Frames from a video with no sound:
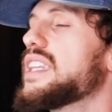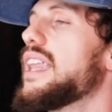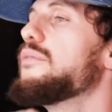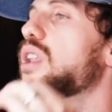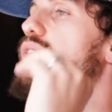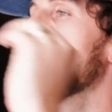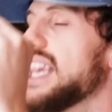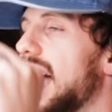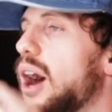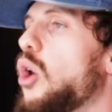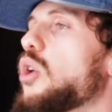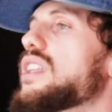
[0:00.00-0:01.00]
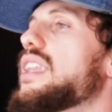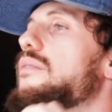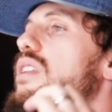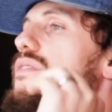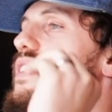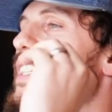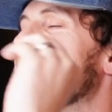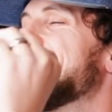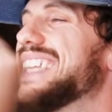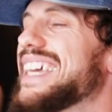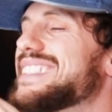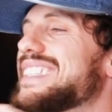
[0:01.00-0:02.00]
to the level of clout or the level of
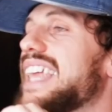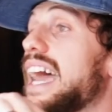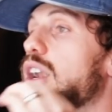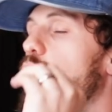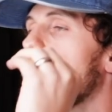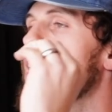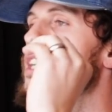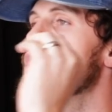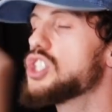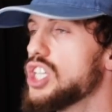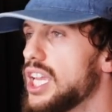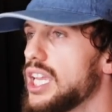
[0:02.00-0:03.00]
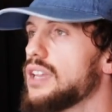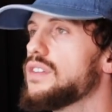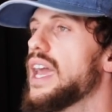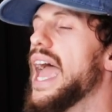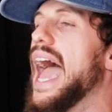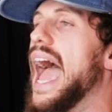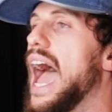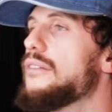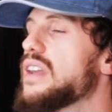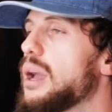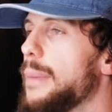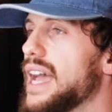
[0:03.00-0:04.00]
success that they had already achieved
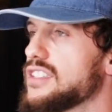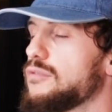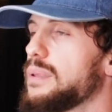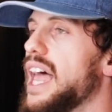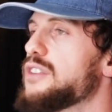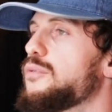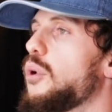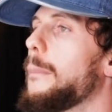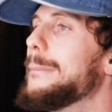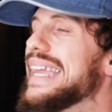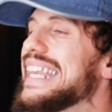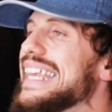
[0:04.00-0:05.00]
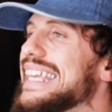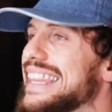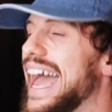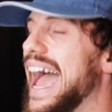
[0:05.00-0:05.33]
having a massive platform. Meaning